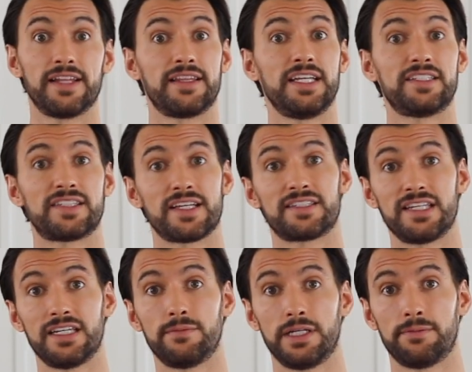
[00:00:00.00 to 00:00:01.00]
These things
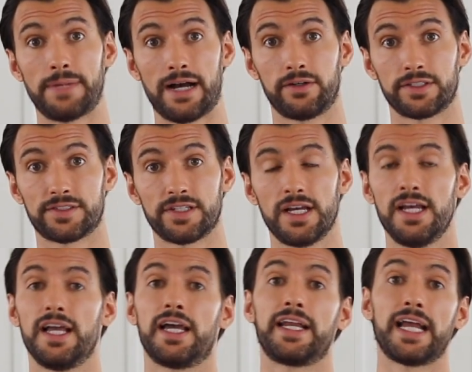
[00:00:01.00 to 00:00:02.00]
need to be in balance.
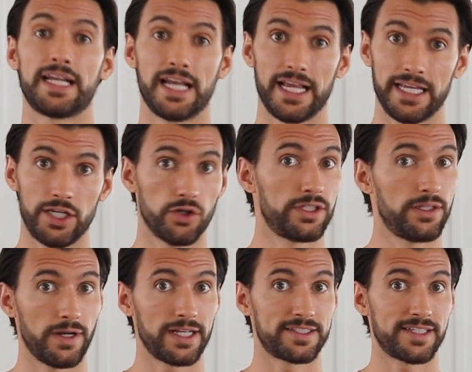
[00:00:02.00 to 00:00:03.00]
And again, here in the
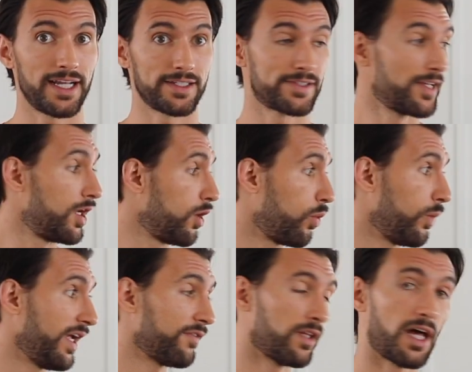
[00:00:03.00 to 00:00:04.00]
United States,
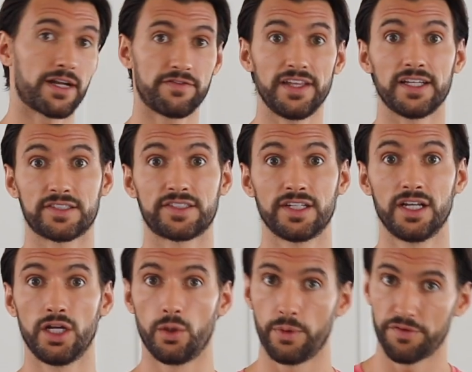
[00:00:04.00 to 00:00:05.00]
we have a lot of this.
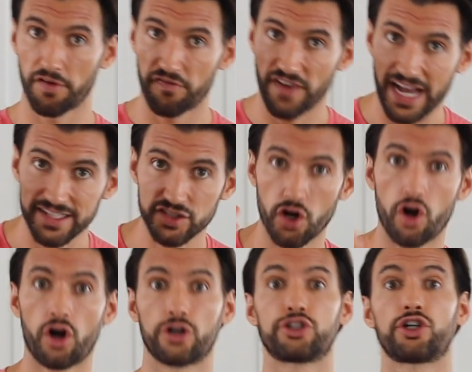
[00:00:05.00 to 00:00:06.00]
We have a fast,
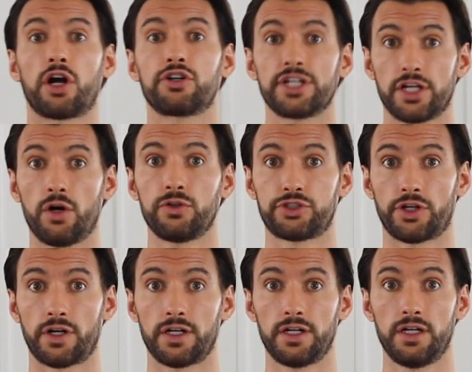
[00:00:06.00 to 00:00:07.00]
hard charging
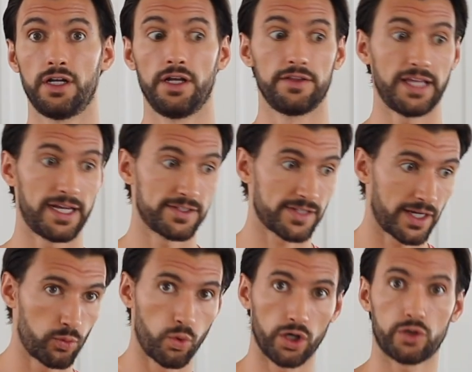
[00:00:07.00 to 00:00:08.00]
culture that is
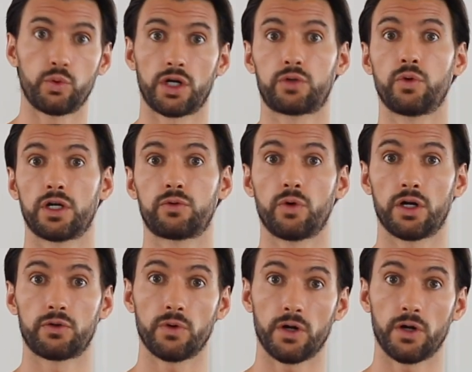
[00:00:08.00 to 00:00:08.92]
like work, work, work, work,